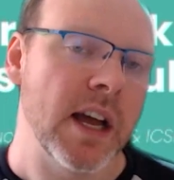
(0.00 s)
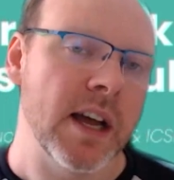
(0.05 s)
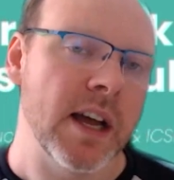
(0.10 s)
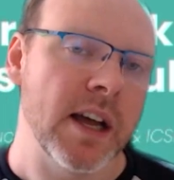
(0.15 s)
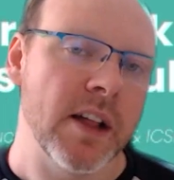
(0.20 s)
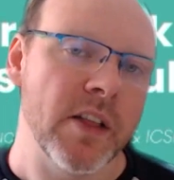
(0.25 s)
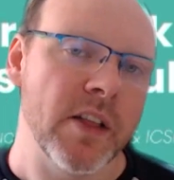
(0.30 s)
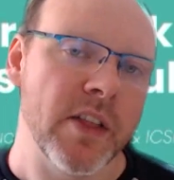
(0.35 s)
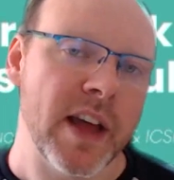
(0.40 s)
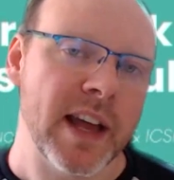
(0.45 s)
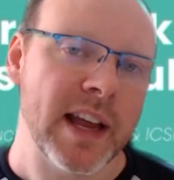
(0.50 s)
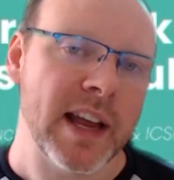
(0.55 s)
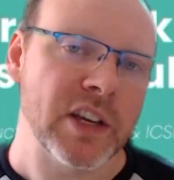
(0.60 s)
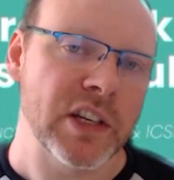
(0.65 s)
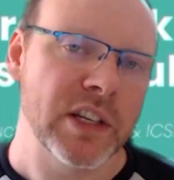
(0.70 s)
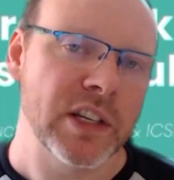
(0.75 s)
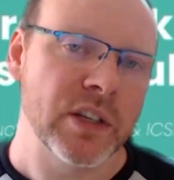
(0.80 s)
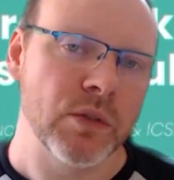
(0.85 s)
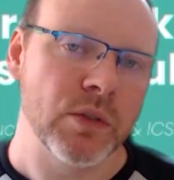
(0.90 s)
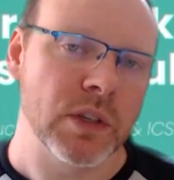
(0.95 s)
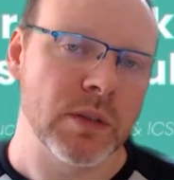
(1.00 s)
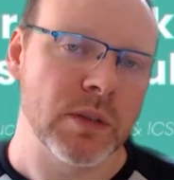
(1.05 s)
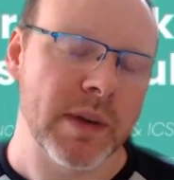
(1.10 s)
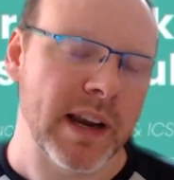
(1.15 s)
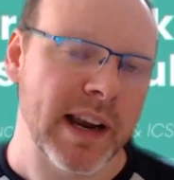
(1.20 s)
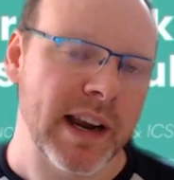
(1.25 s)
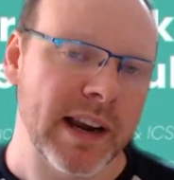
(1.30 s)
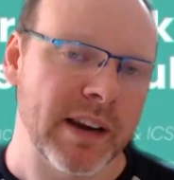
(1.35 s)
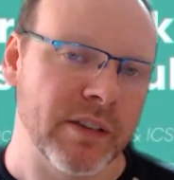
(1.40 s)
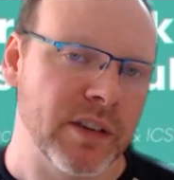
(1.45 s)
that actually talks
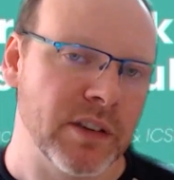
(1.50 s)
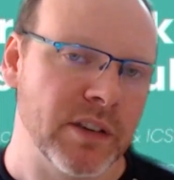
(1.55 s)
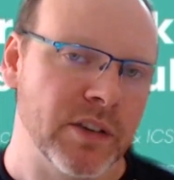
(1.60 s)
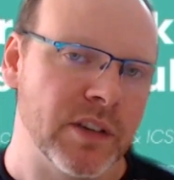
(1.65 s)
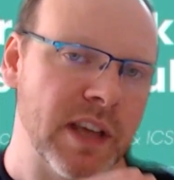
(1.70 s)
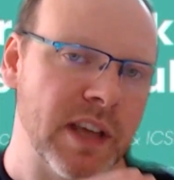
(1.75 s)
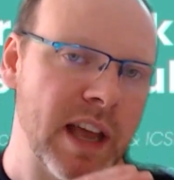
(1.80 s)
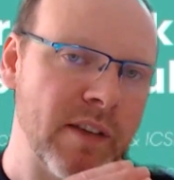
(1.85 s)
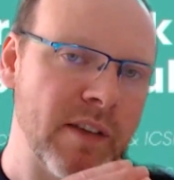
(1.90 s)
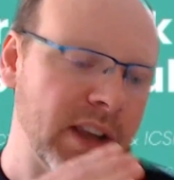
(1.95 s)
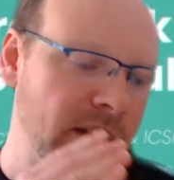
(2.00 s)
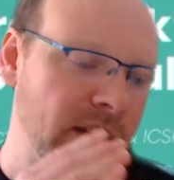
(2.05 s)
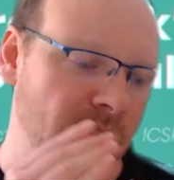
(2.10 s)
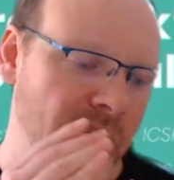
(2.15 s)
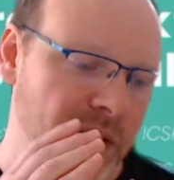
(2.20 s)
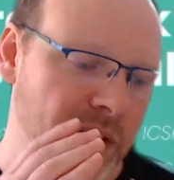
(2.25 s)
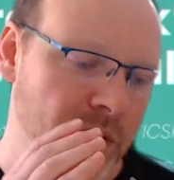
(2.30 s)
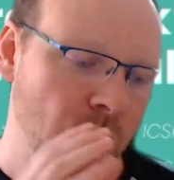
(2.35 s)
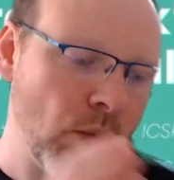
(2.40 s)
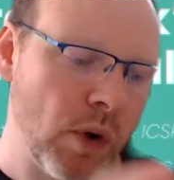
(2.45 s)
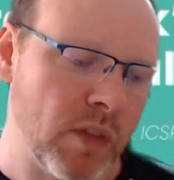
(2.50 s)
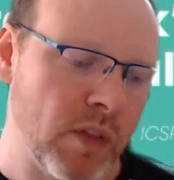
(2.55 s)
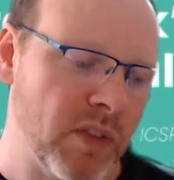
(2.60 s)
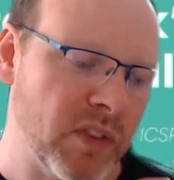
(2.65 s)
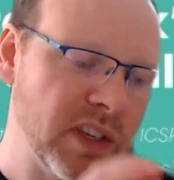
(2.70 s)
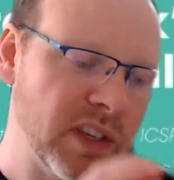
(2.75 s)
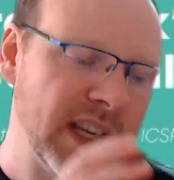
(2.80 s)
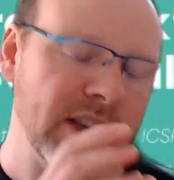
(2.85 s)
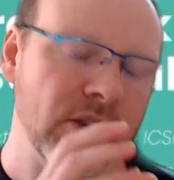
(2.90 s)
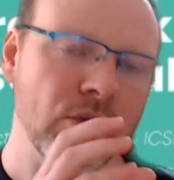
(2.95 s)
about how you just have like this
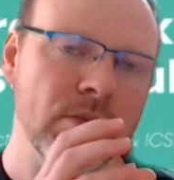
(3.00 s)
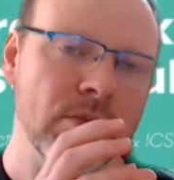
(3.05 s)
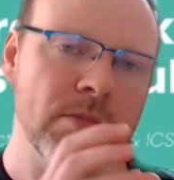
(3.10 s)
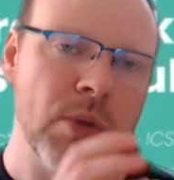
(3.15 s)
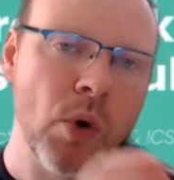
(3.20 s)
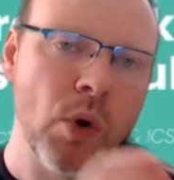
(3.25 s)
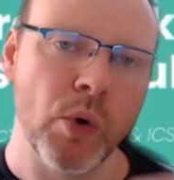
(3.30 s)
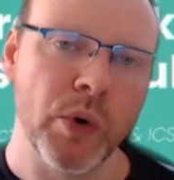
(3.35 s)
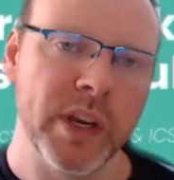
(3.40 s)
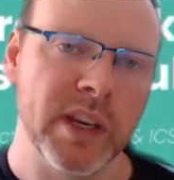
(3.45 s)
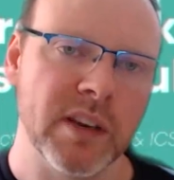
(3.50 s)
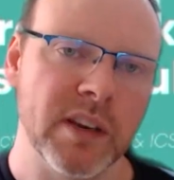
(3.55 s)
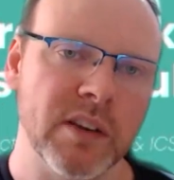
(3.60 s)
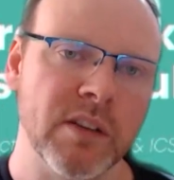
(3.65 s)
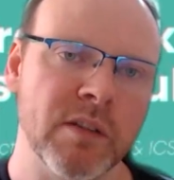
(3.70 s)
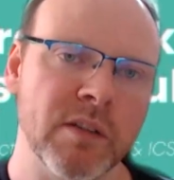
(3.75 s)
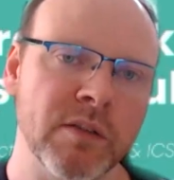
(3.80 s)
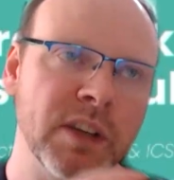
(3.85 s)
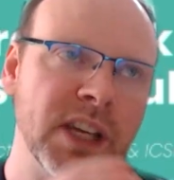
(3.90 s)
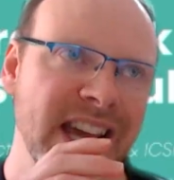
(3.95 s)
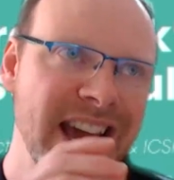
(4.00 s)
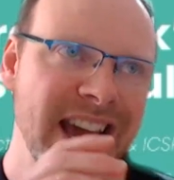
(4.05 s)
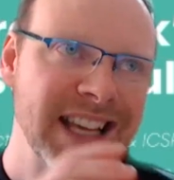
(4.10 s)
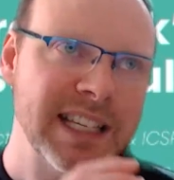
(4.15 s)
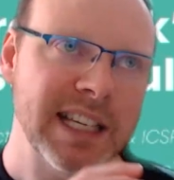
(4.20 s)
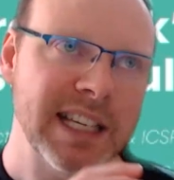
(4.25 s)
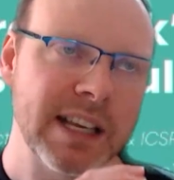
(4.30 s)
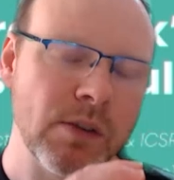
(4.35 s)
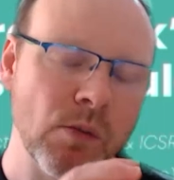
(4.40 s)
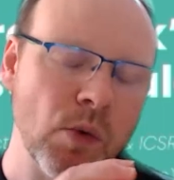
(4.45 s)
one single point of
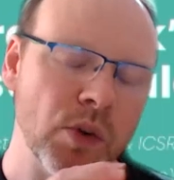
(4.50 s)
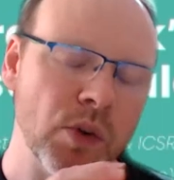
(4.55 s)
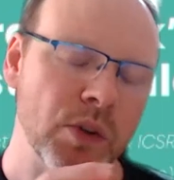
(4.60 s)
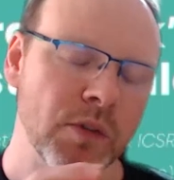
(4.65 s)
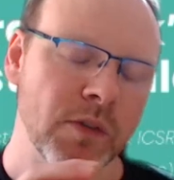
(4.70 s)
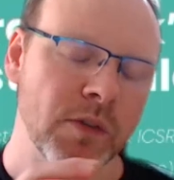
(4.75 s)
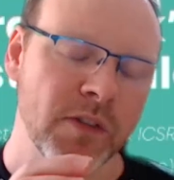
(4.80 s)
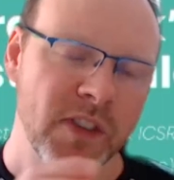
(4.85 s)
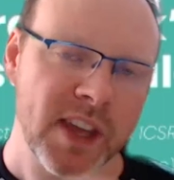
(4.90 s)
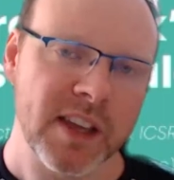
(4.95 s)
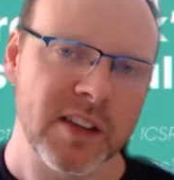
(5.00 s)
guessing what you